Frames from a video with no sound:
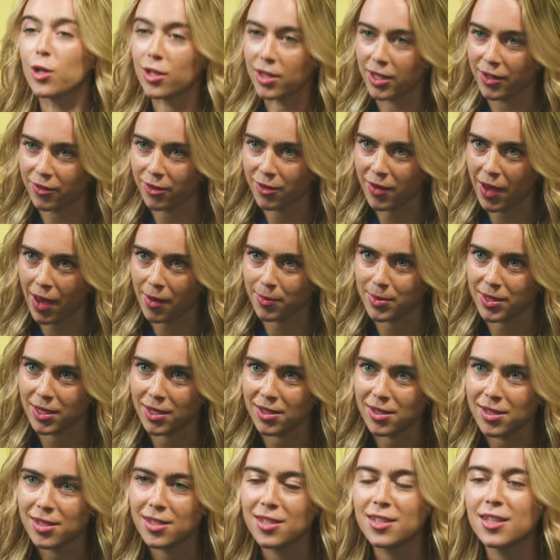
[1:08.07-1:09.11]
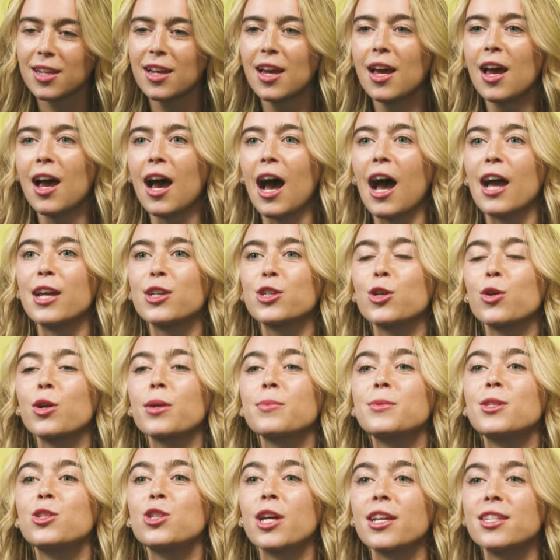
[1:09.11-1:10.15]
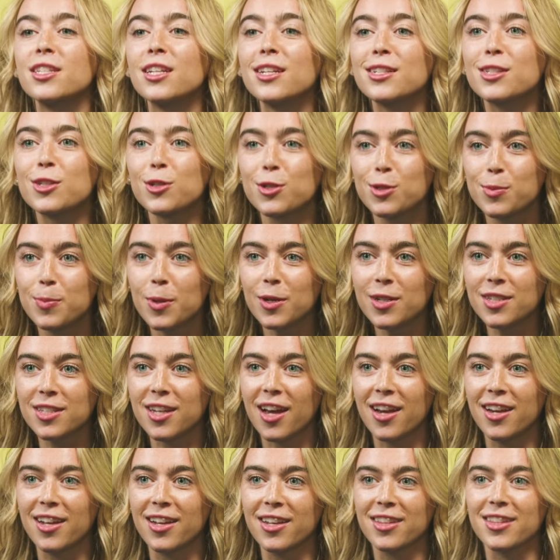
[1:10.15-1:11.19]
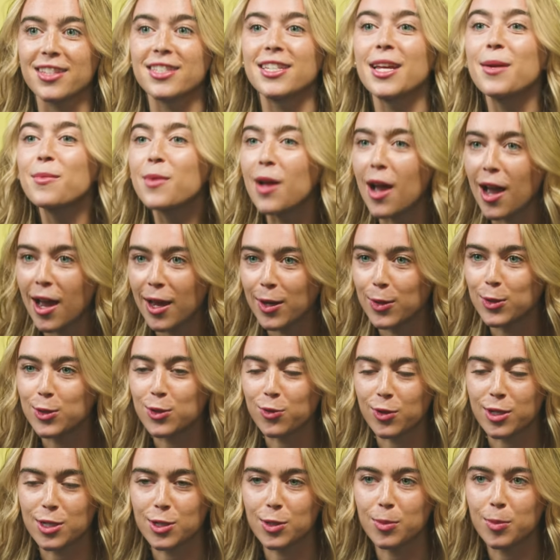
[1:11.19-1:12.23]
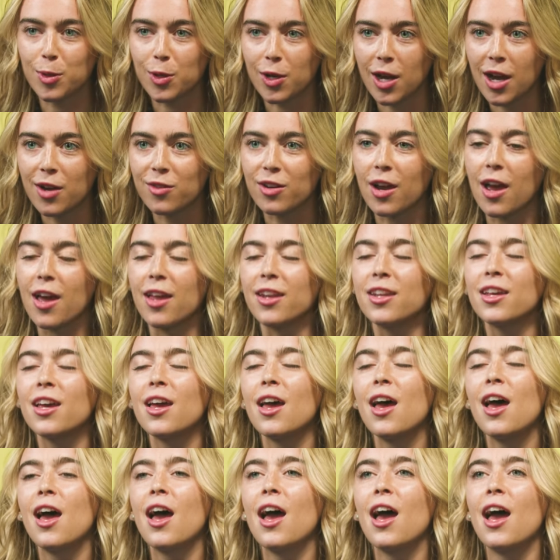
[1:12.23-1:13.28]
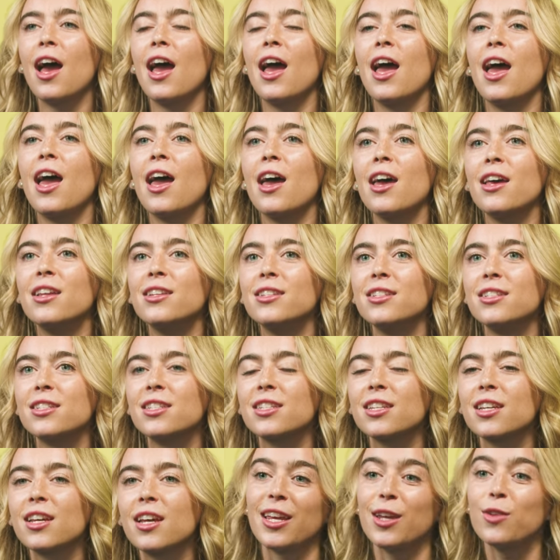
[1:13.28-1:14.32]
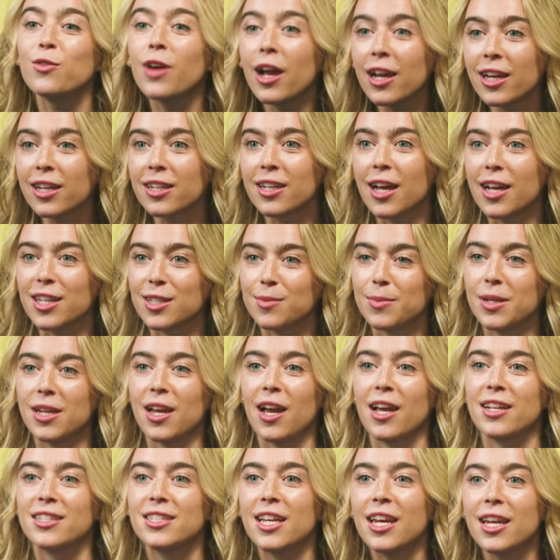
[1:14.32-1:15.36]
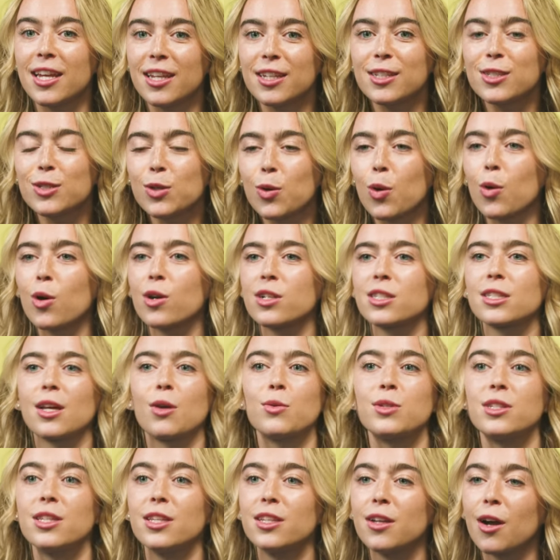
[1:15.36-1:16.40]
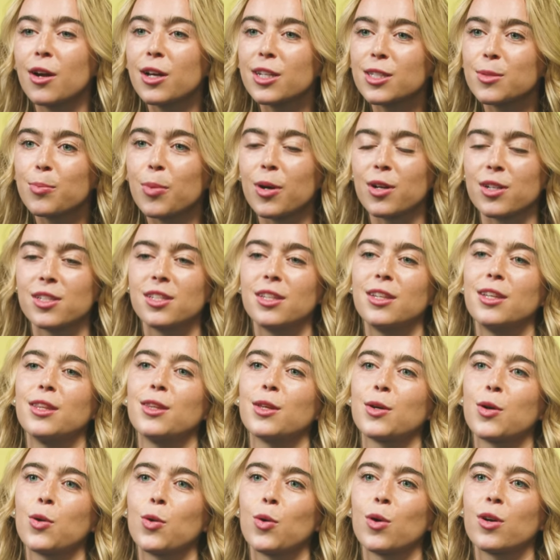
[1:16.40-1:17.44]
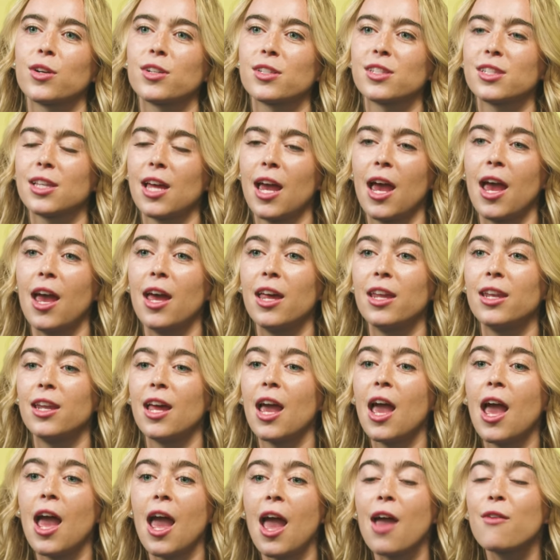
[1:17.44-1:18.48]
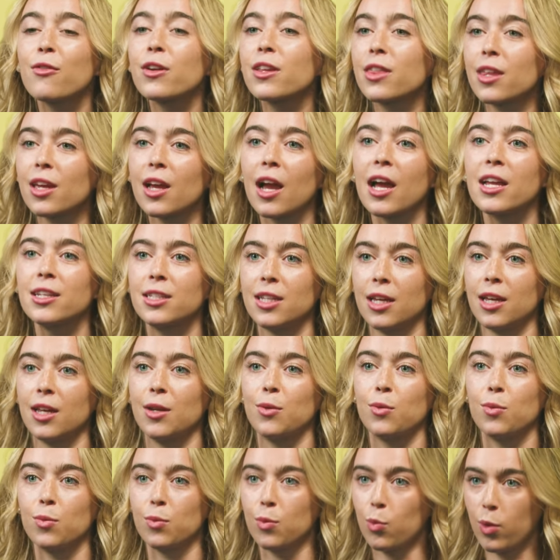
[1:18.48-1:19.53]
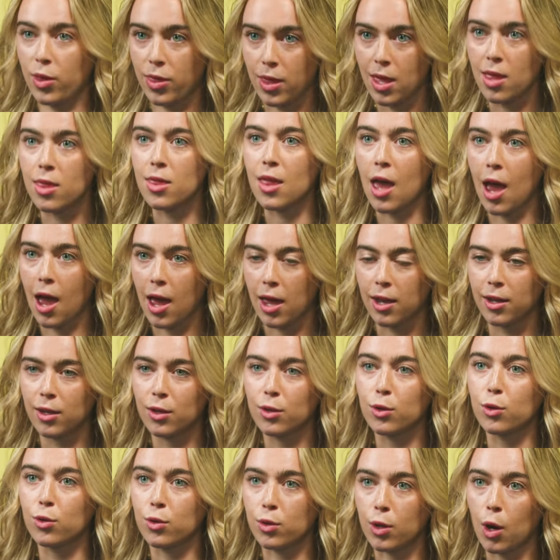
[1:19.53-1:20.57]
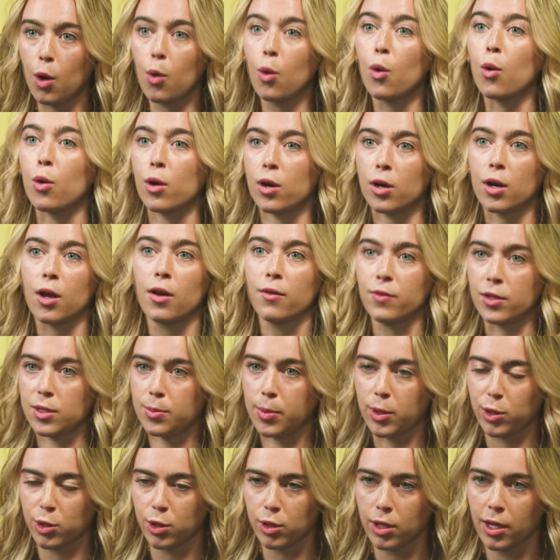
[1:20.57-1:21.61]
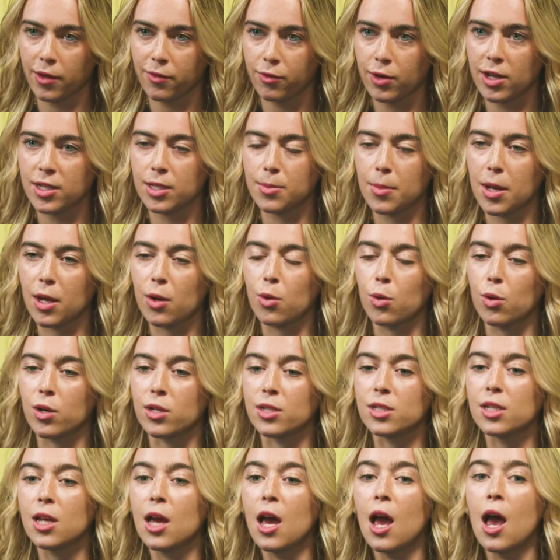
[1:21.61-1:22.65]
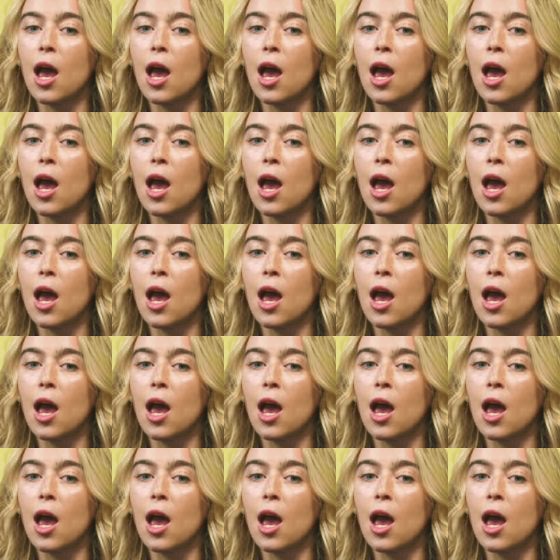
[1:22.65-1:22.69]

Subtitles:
a leave of absence, I showed up to Jesse Itzler's book signing, the same guy whose original book I read, and he recognized me. I had taken his course, I was the youngest person in the course, and everything I did within that cohort of his Build Your Life resume course,